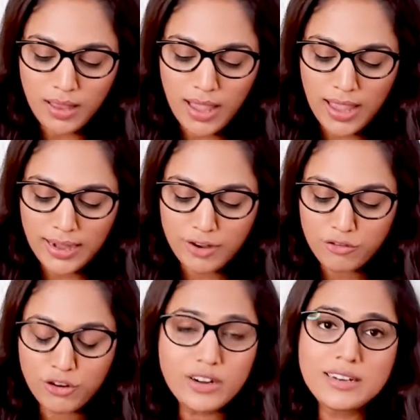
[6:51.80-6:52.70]
and I
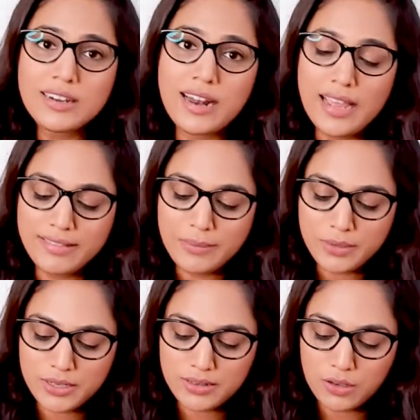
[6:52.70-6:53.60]
really did like them
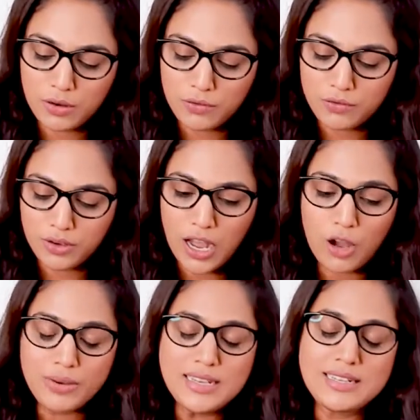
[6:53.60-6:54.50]
because of
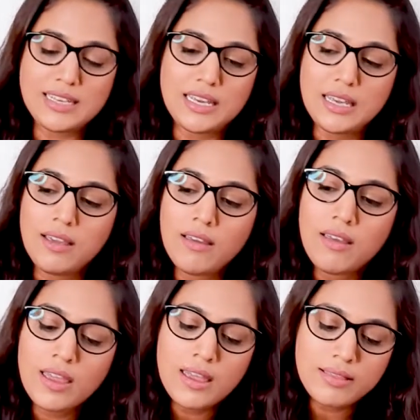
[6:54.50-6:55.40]
how easy
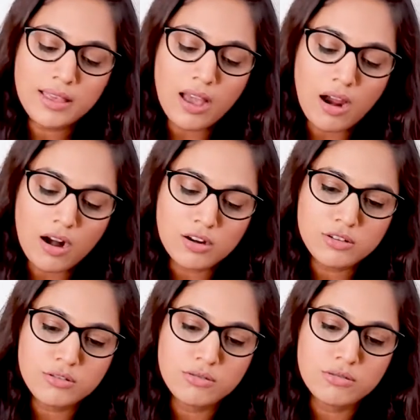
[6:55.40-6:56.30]
they are
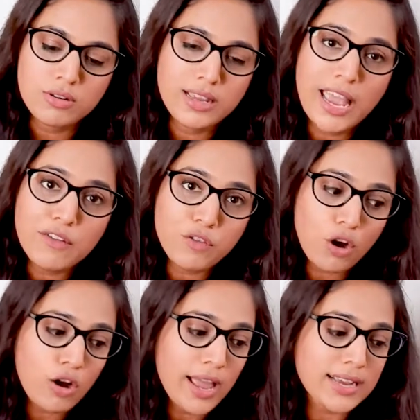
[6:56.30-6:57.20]
to care
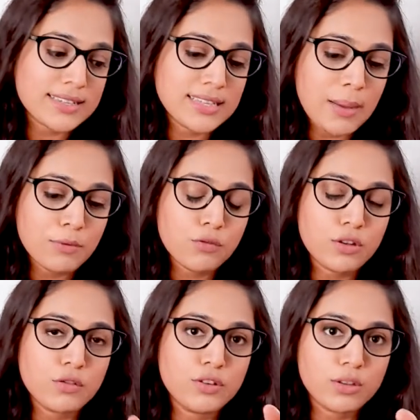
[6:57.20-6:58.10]
for, except
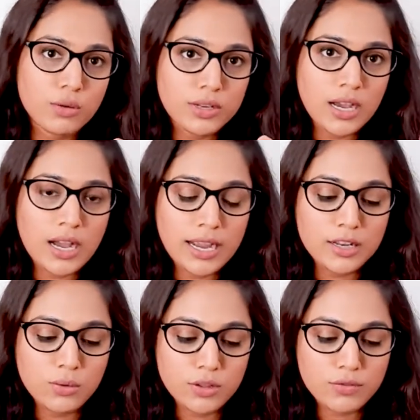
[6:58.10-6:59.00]
for the Fittonia. I
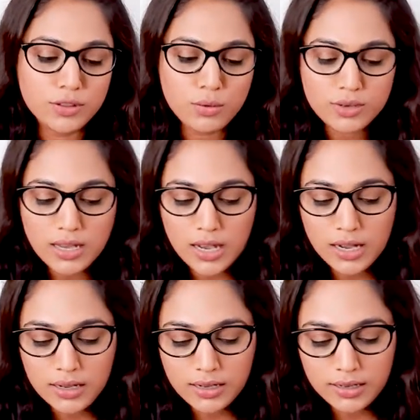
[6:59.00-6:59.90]
know the
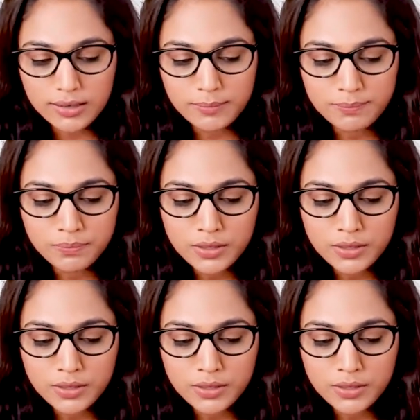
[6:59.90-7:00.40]
Fittonia